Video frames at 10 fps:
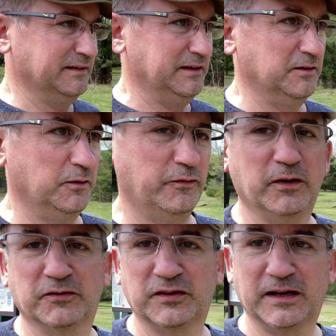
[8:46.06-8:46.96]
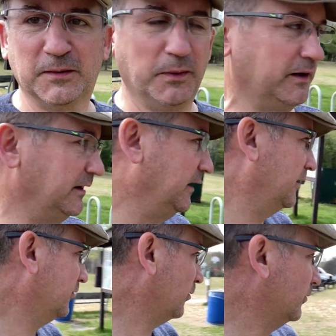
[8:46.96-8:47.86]
Didn't know if I'll see anybody
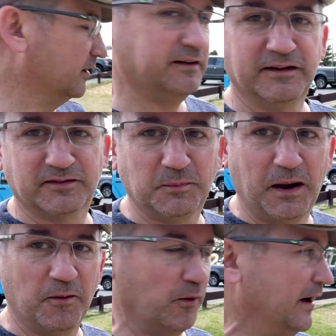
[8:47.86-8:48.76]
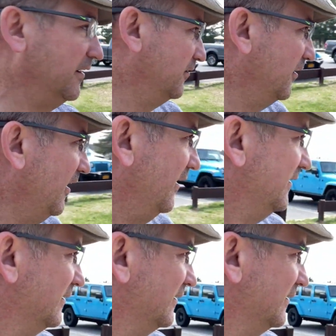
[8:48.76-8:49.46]
throwing a disc my way or not.